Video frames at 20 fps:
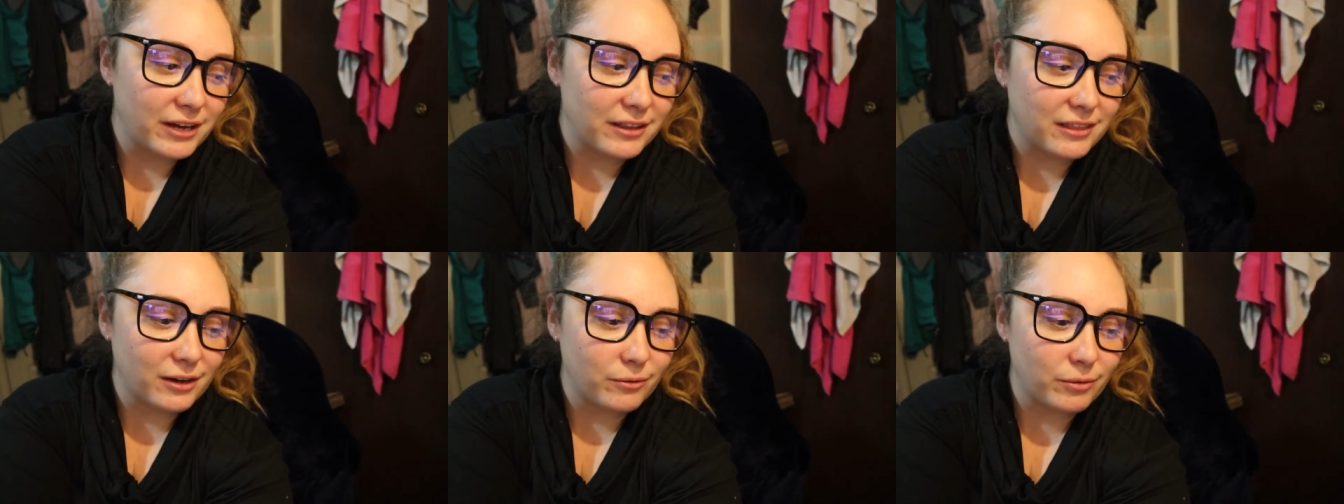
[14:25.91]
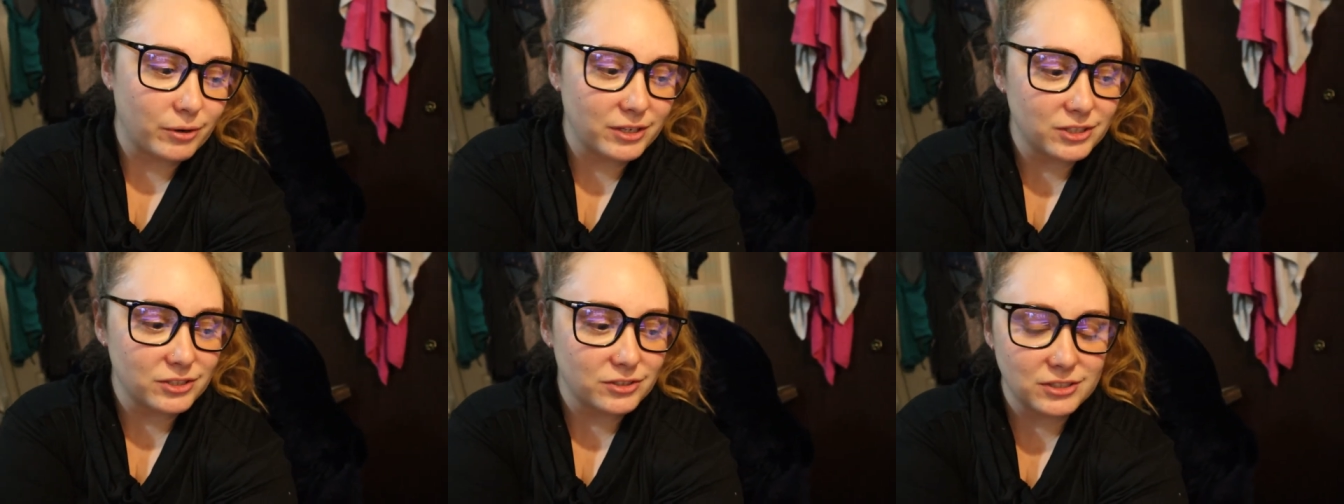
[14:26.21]
I
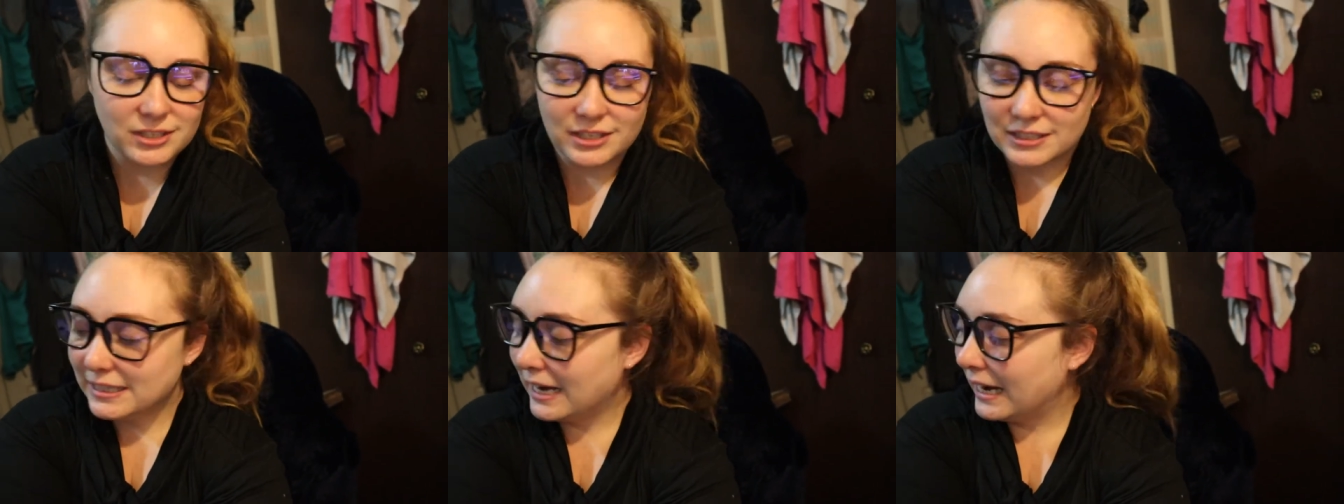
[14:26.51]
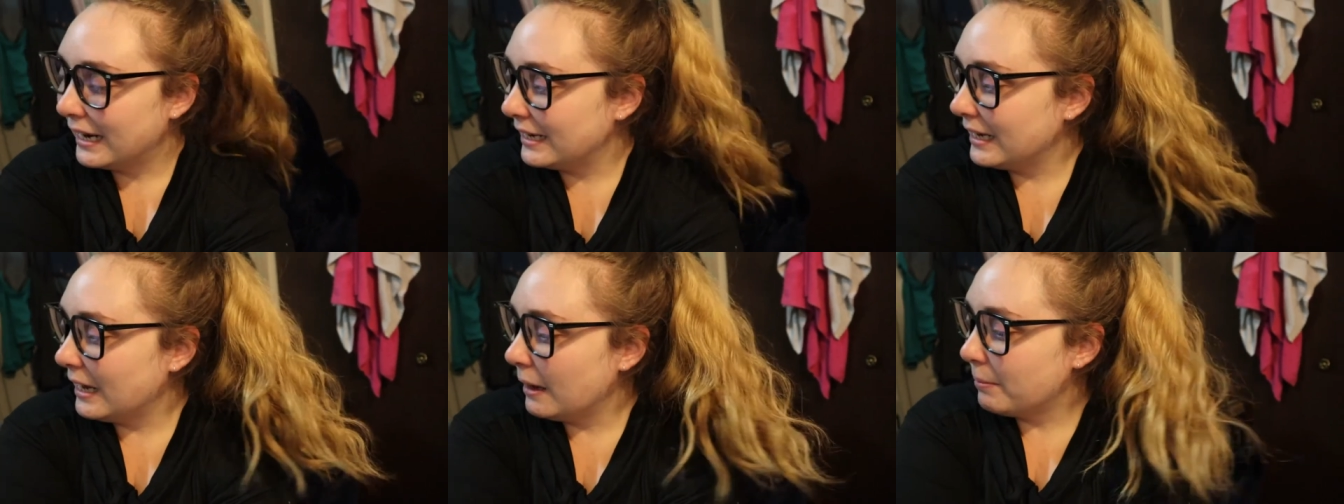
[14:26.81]
think what I'll do is I'll
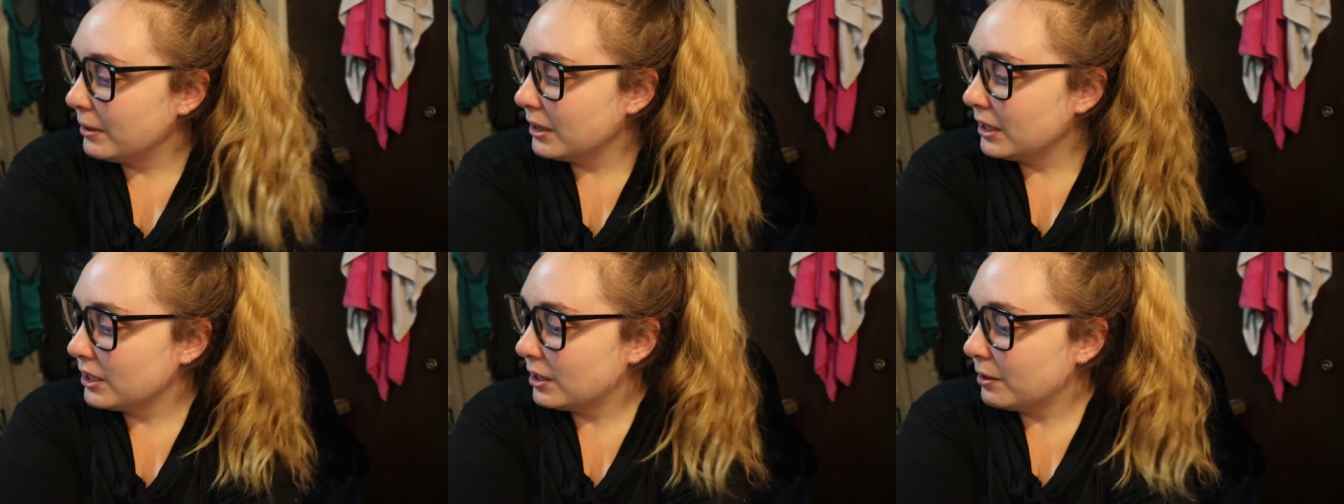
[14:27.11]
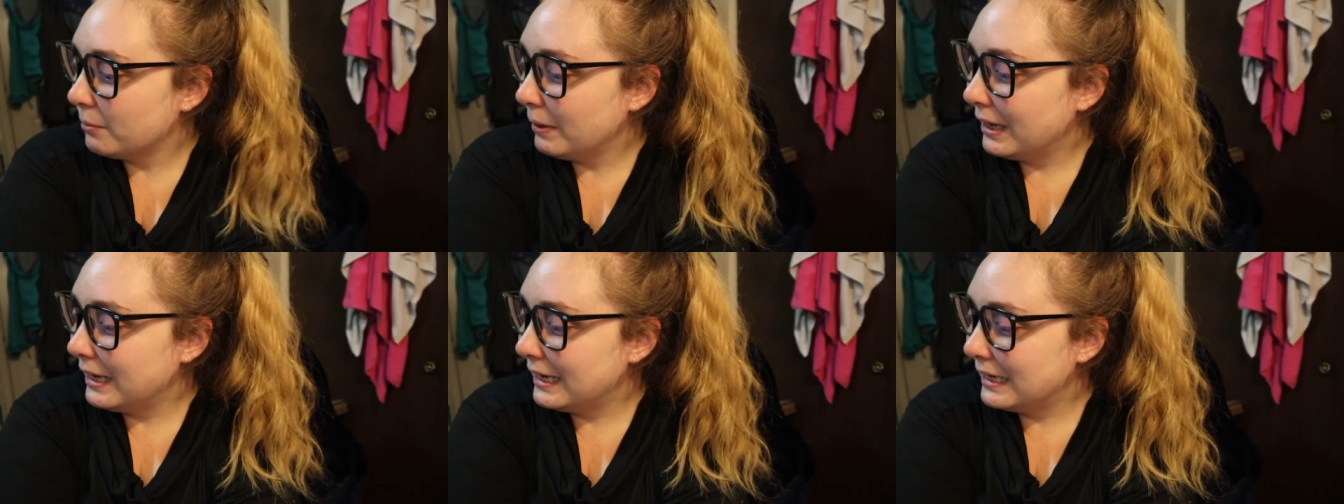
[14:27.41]
tidy up a
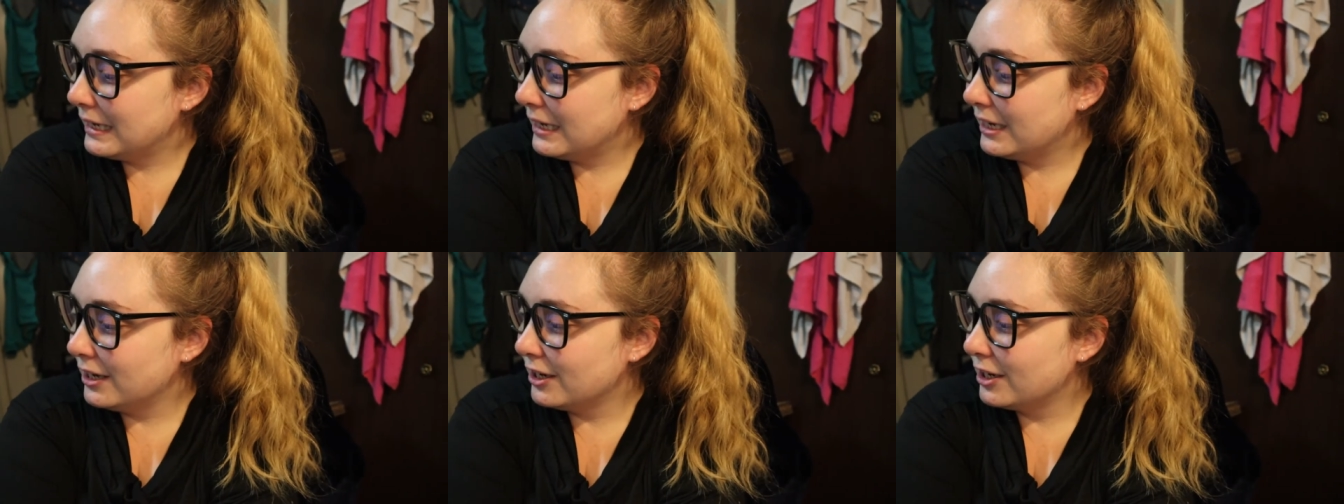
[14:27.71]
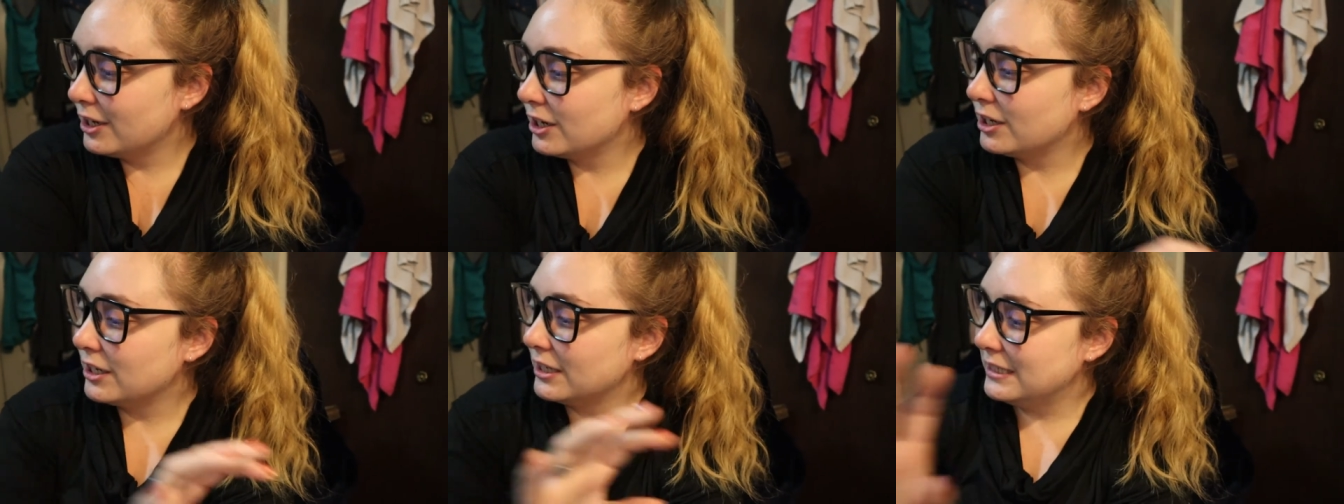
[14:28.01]
little bit
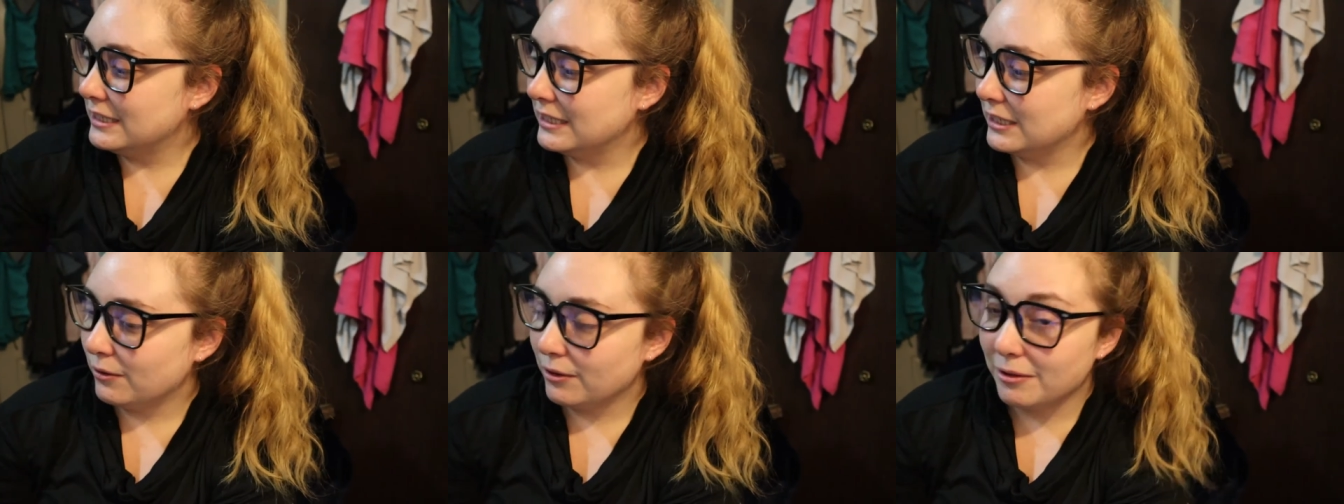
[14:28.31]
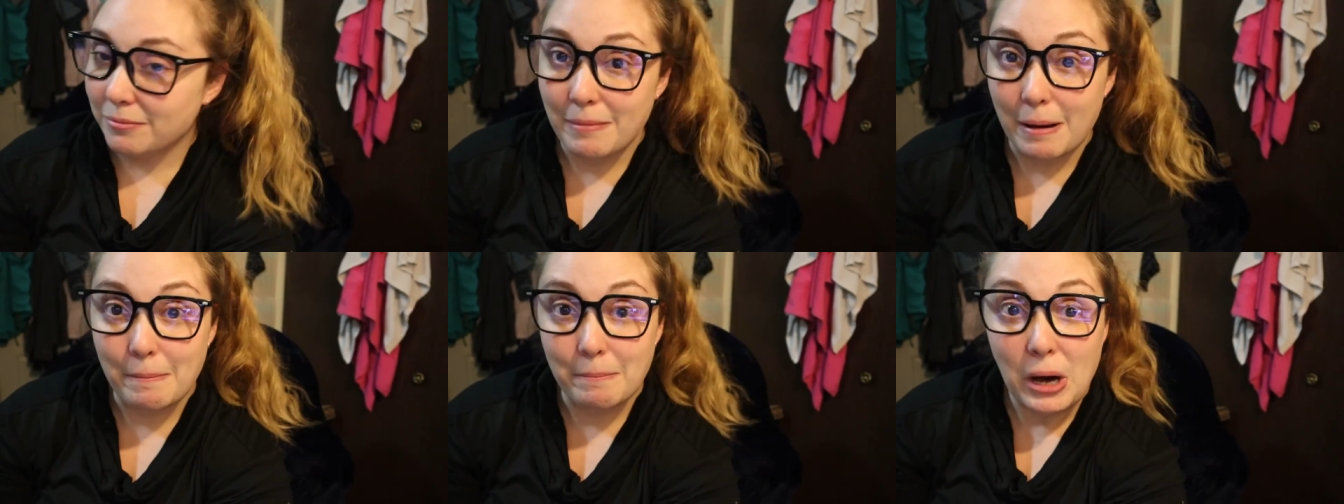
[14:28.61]
here, deal
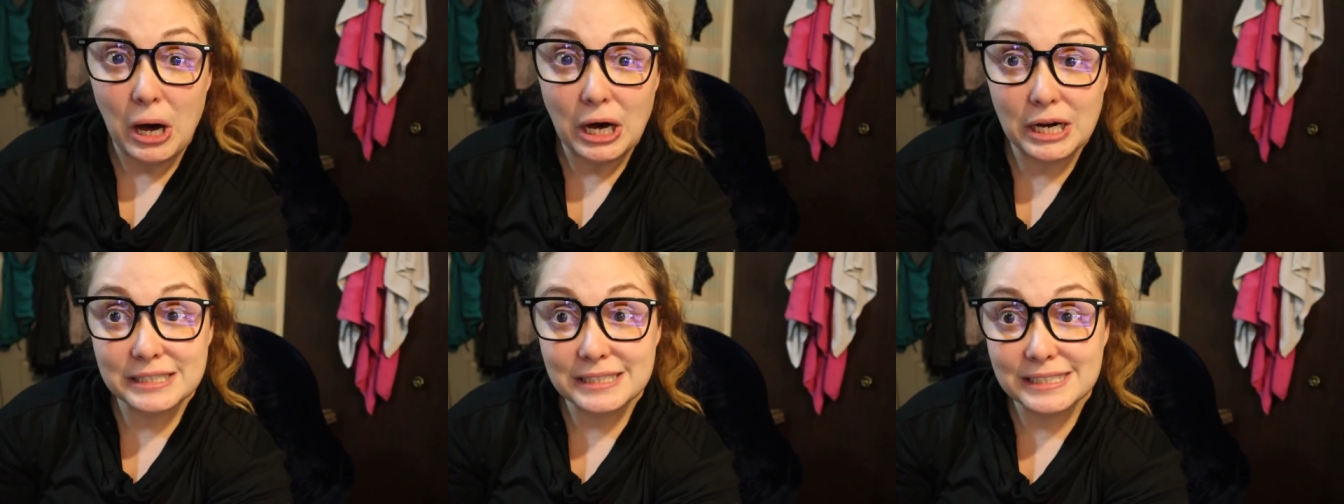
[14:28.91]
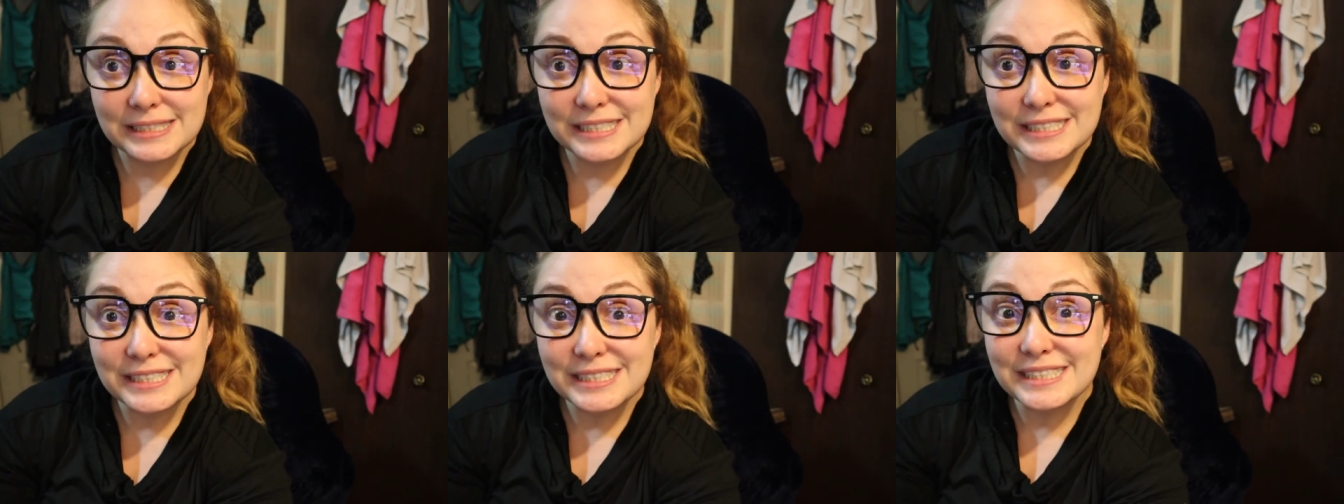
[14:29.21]
with my
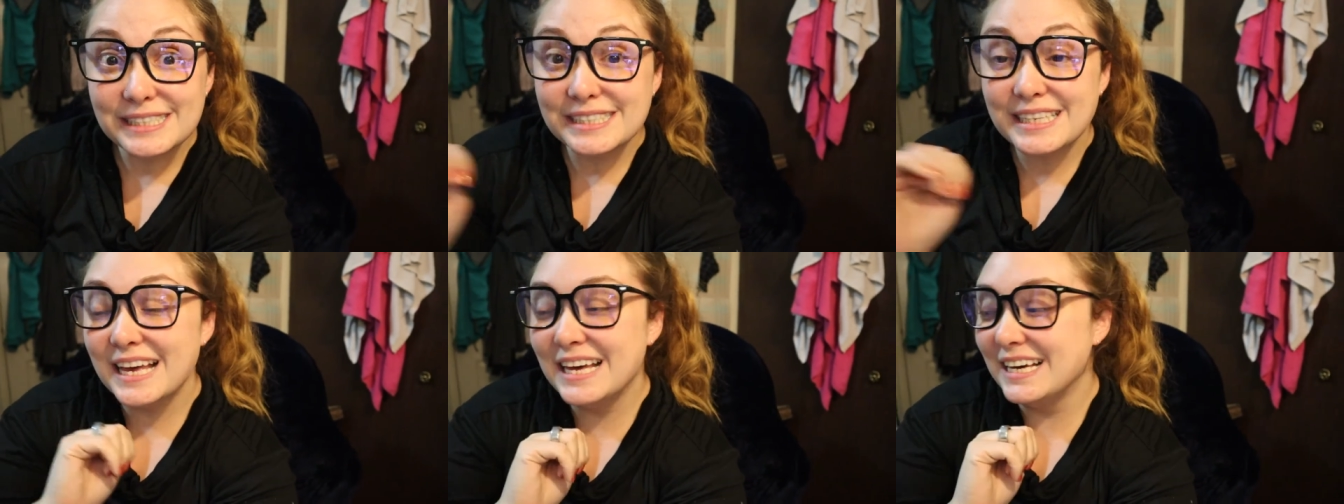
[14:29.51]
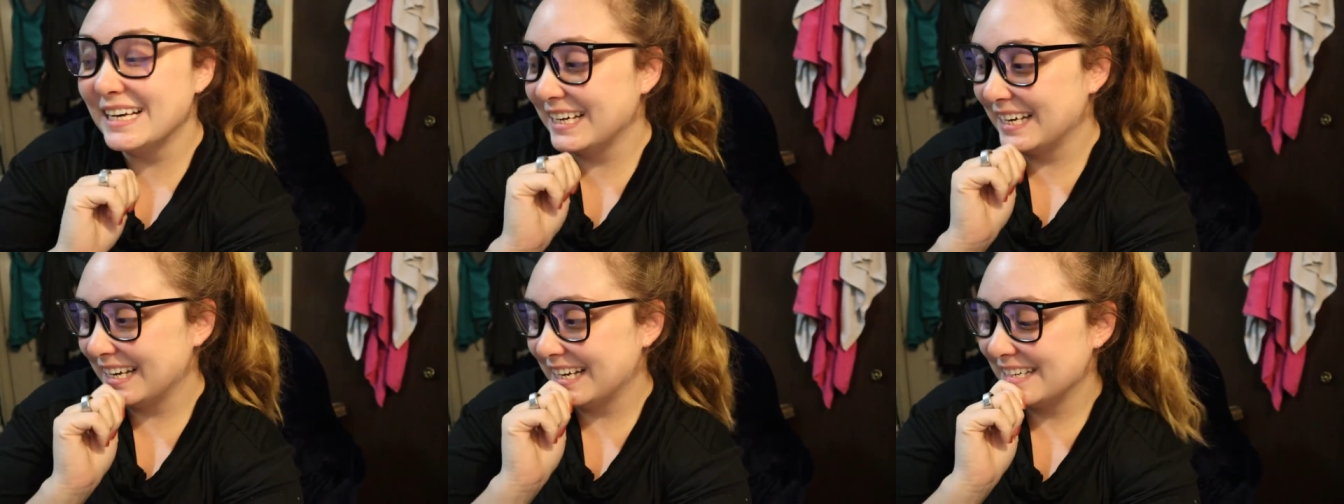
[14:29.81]
boxes,
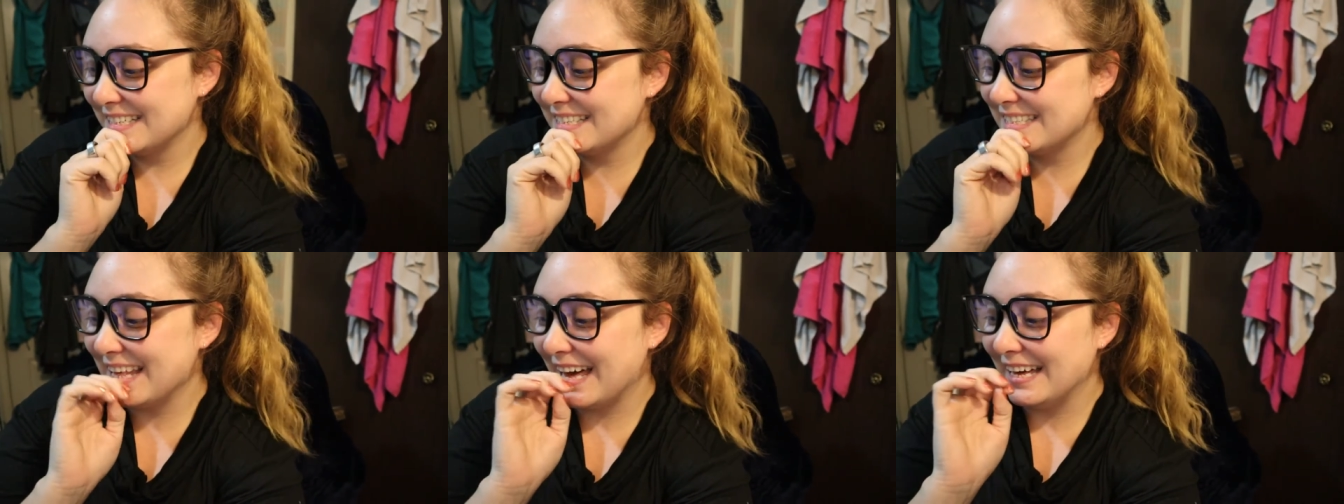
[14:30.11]
because